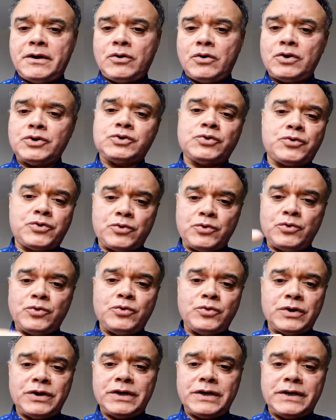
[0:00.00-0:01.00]
Also
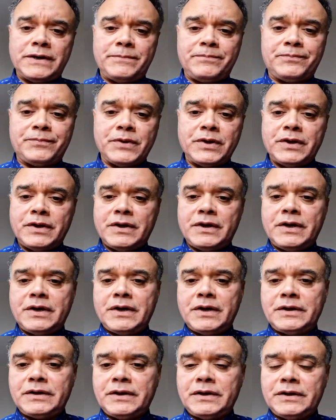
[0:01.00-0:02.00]
through
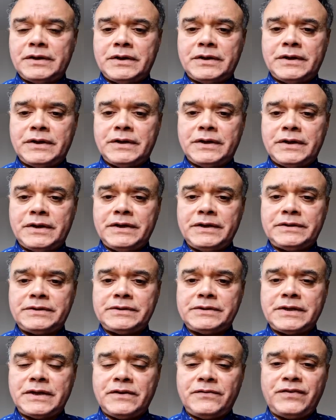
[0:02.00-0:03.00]

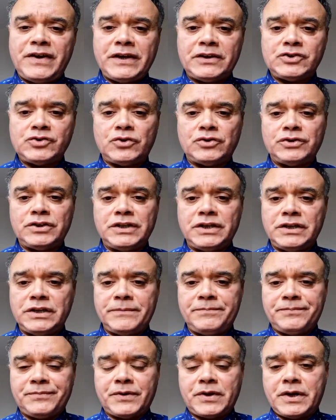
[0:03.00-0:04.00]
its effects on
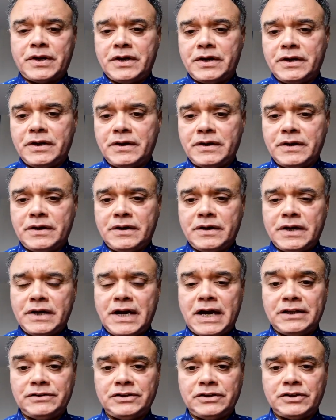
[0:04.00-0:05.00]
the
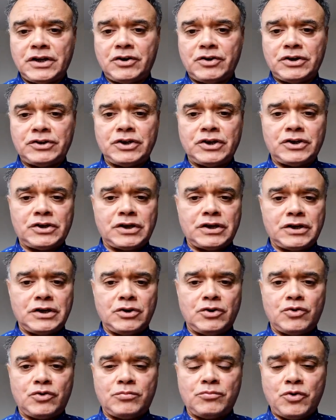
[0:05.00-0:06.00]
antidiuretic
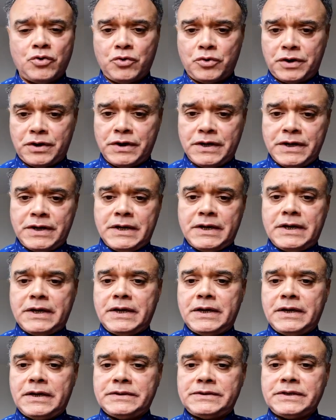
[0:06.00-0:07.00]
hormone
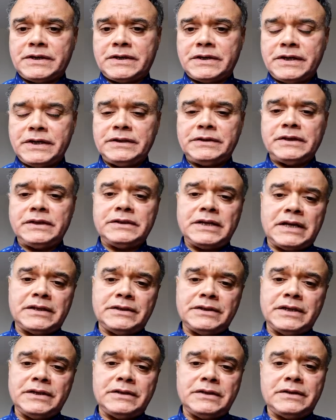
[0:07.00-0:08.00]
secreted
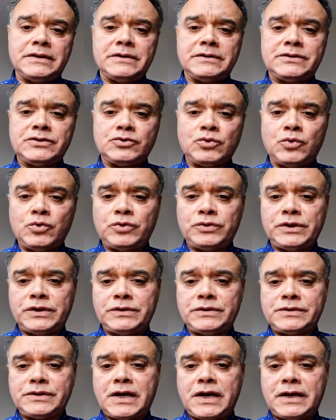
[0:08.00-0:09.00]
and then stored
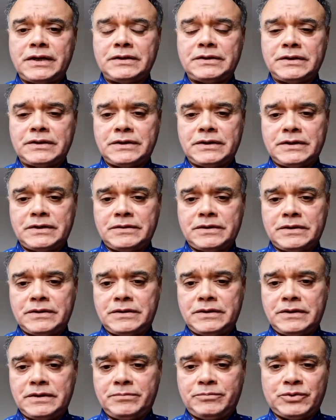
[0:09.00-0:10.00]
inside
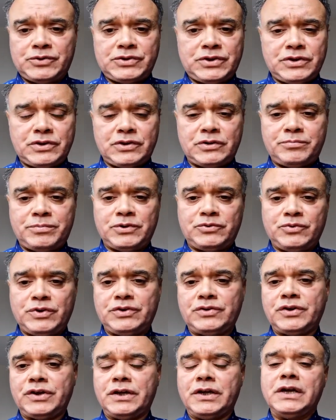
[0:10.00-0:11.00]
the posterior
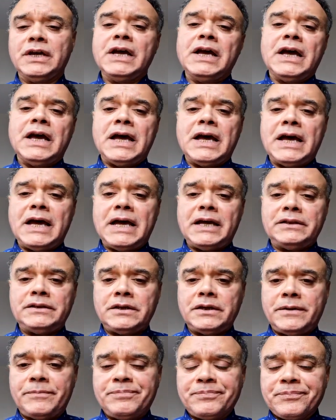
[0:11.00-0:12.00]
pituitary.
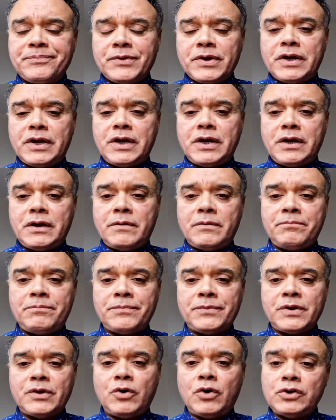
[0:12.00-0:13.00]
And
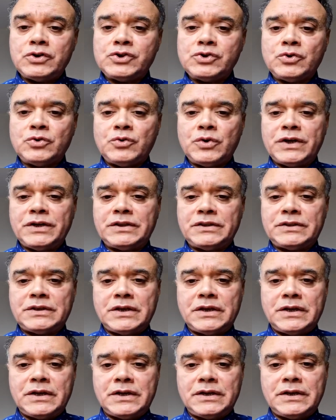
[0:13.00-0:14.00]
Also,
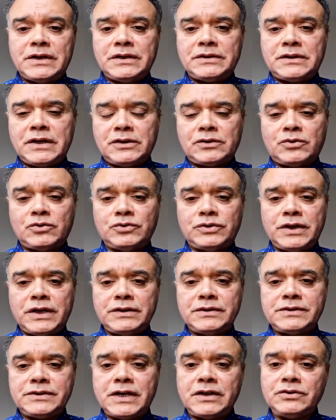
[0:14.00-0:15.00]
it
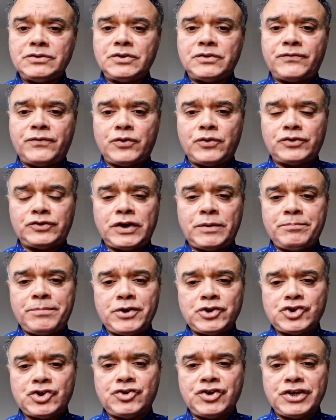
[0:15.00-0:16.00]
contains center for
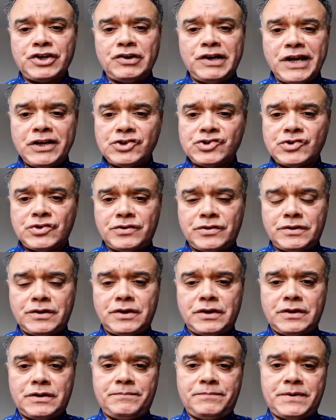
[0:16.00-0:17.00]
temperature regulation.
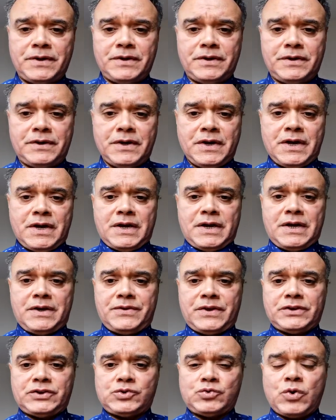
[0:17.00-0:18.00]

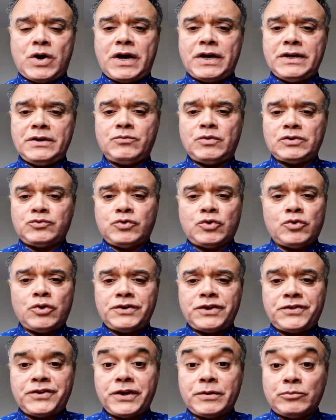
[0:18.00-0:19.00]
That's why what we
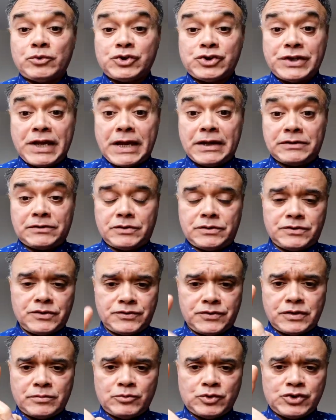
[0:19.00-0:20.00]
call the thermostat.
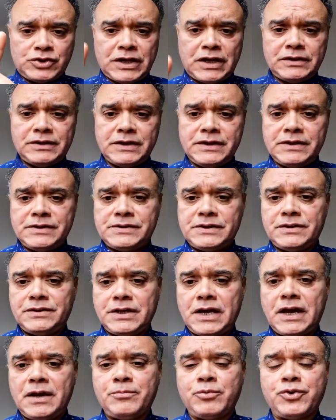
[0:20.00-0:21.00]
The thermostat is in
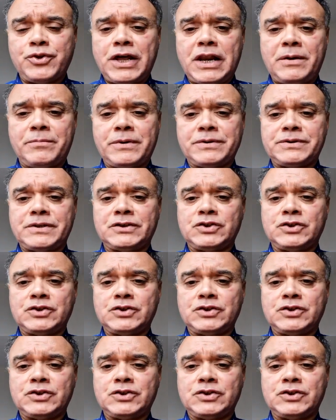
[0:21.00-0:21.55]
the hypothalamus.